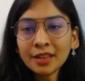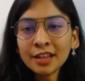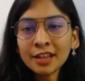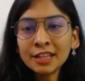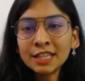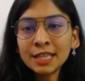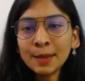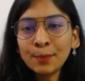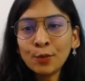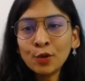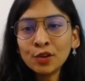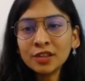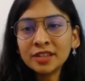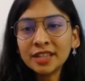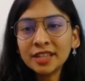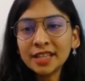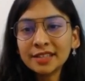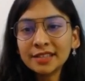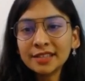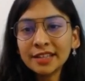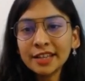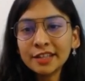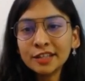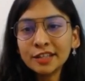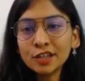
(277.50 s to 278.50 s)
Suppose this
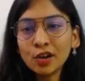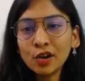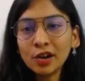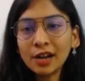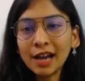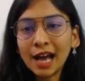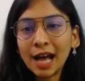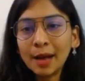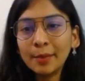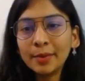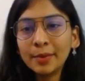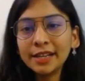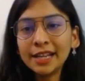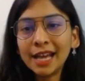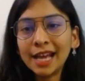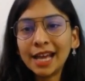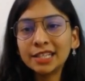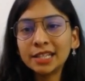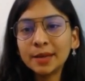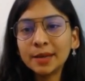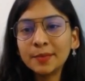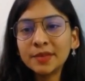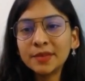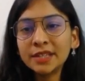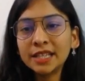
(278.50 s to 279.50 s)
is your carbon
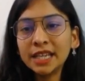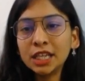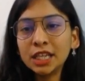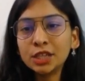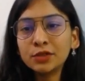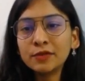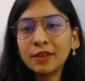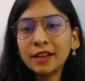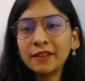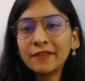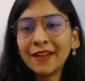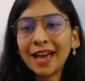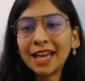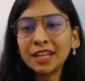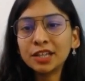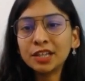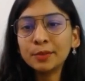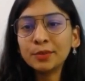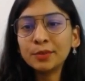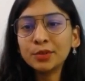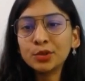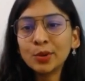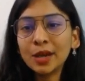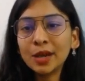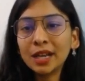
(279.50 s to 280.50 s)
atom, C12
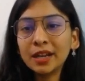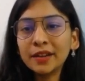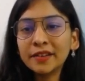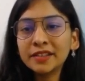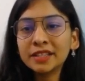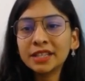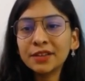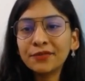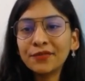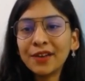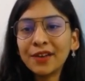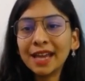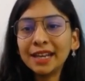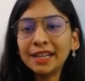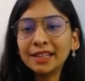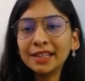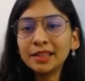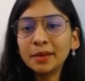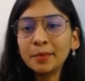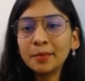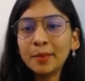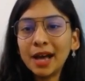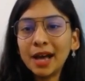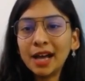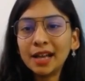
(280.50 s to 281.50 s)
atom 12 is defining
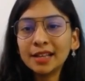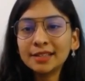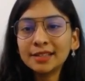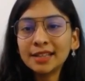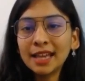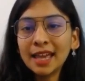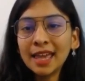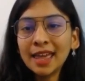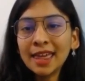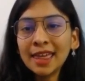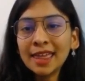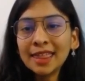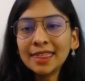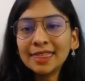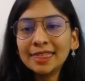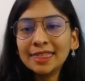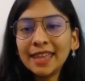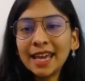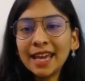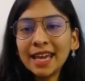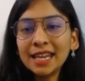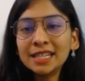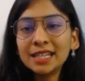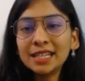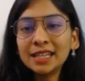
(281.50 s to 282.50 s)
the mass.
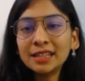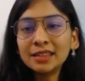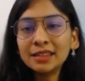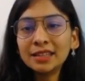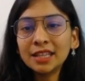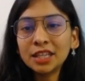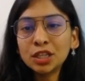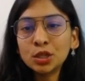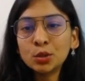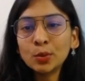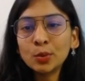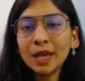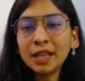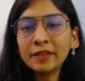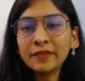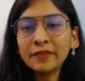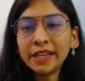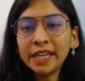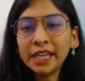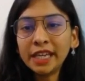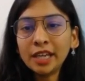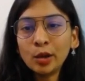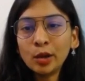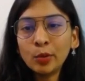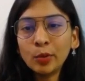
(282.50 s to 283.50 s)
They did the 12
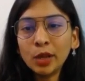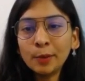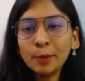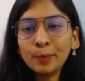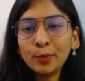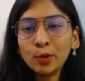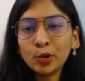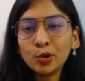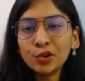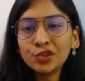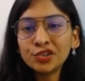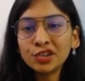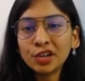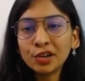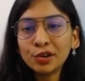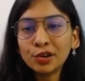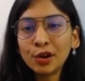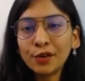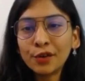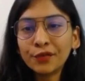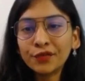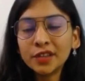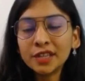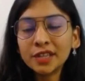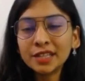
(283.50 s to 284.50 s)
equal portion
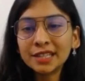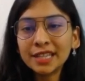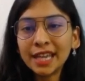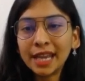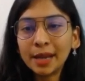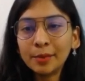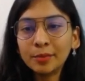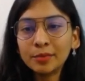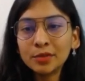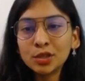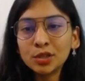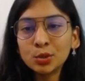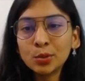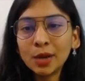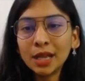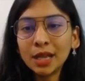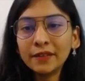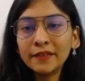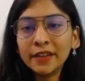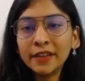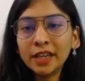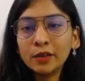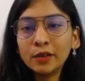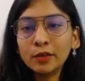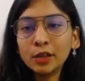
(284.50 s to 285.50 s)
of the same, 12
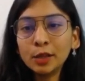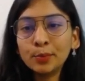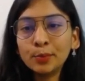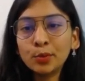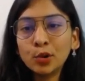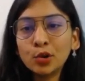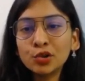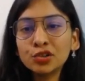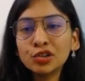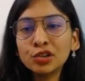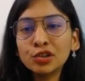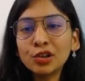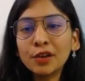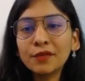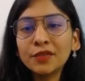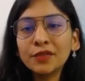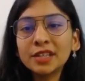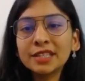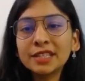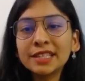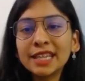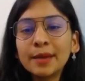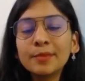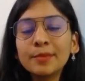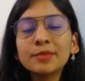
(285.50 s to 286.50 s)
equal portion of the
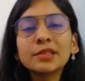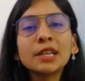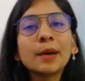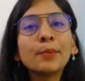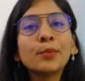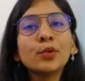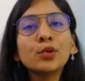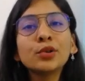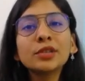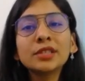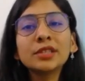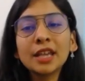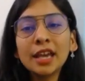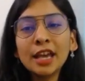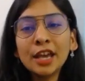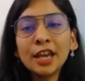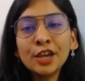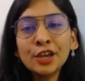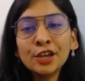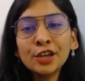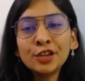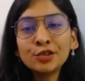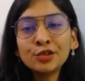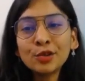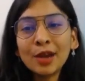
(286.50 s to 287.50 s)
same suppose.
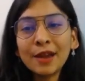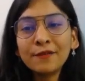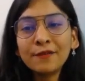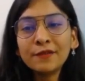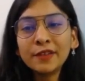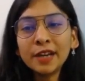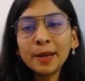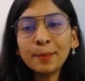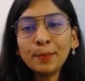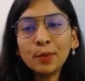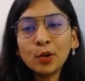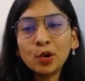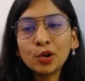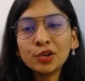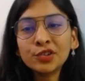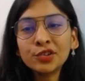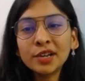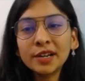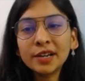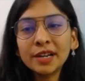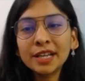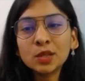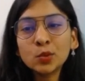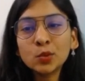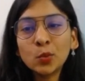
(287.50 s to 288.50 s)
So every
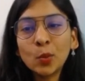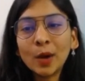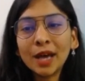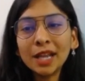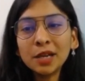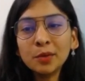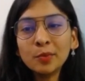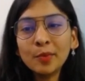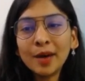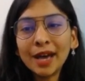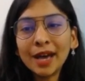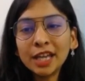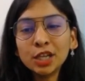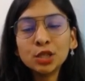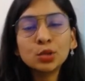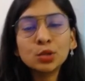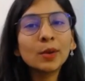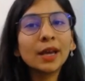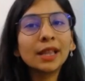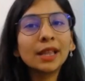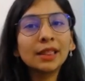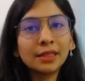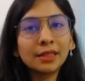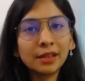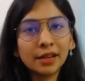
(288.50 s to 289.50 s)
portion is 1 by
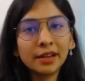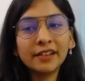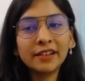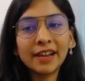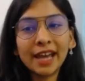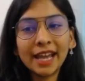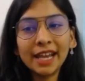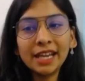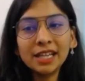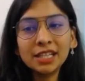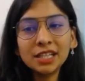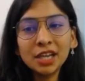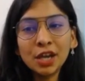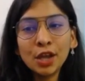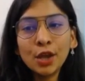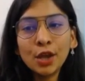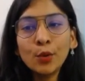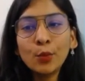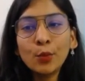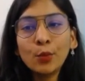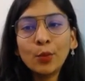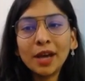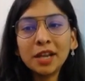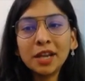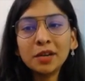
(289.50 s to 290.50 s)
12th, right?
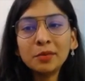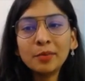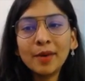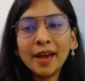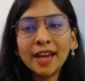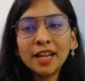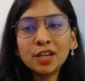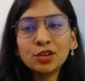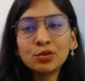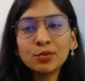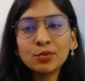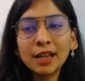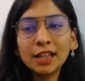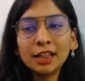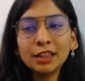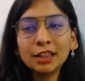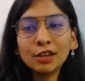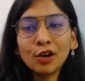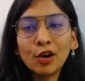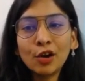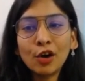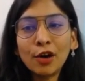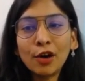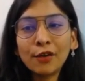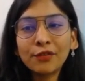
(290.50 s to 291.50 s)
1 by 12th
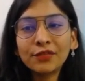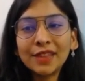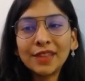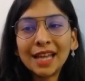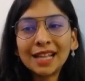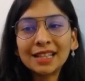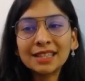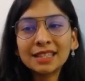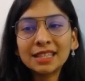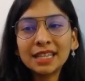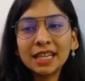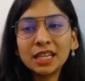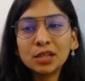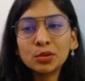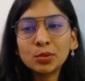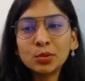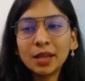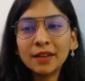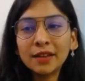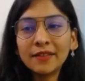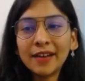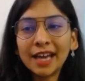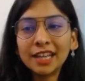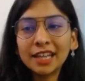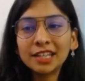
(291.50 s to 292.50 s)
of that
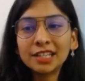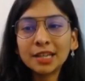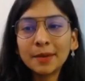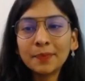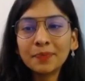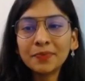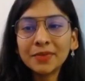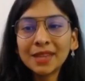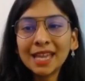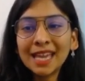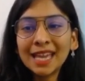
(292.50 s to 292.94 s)
C12 atom.